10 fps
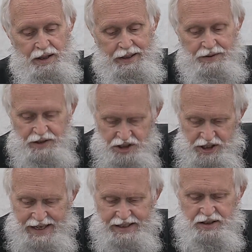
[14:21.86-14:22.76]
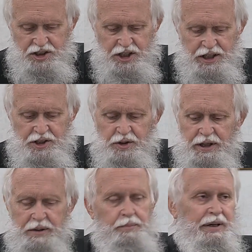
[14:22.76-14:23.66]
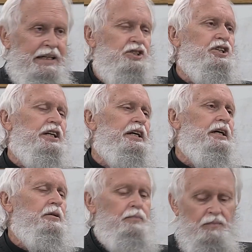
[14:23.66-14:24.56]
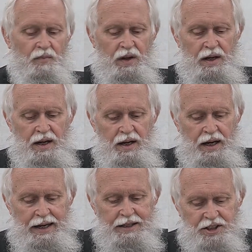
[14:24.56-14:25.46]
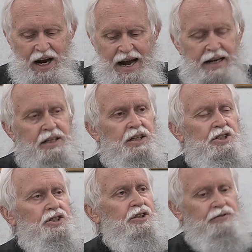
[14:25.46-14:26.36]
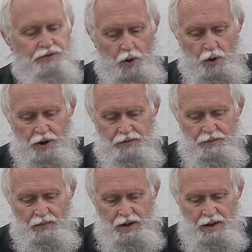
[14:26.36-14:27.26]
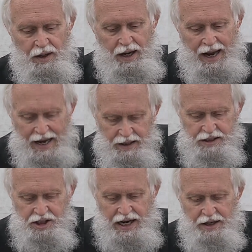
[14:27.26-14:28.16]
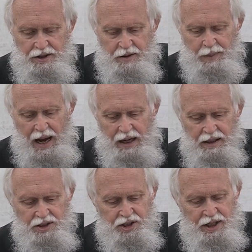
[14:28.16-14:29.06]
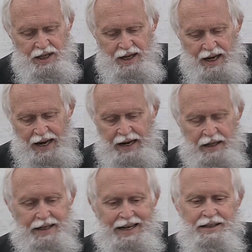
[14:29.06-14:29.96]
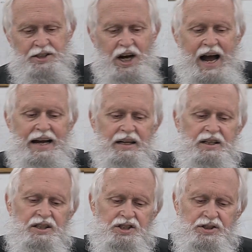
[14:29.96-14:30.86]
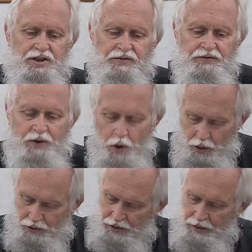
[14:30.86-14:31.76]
In the 2nd century BC, Antiochus IV, Alexander Ballas, and Antiochus III,